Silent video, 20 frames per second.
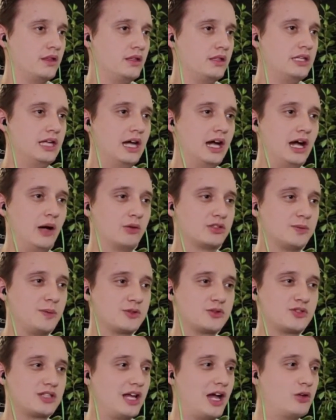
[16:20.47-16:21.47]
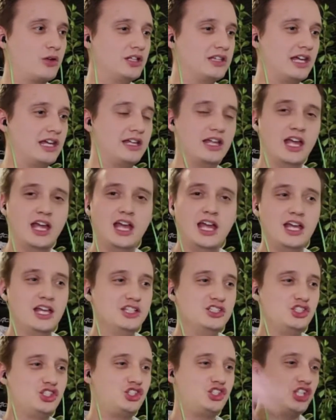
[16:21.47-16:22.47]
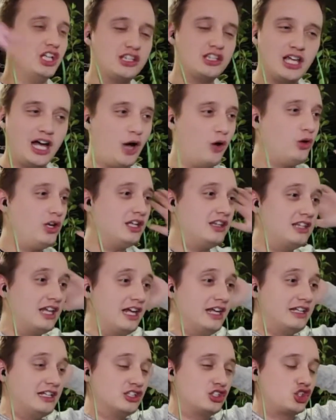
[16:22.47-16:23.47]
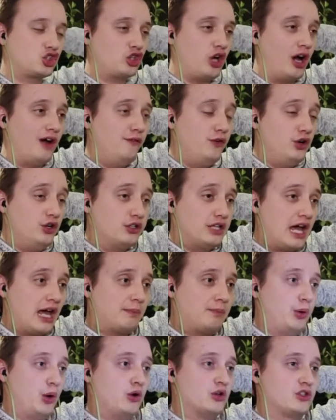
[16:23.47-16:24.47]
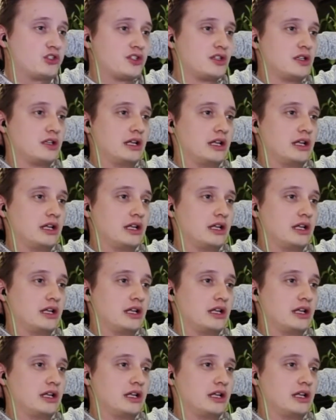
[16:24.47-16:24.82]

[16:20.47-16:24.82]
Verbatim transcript: Yeah, I was about to say, how can they... Shit, how can they discover that person?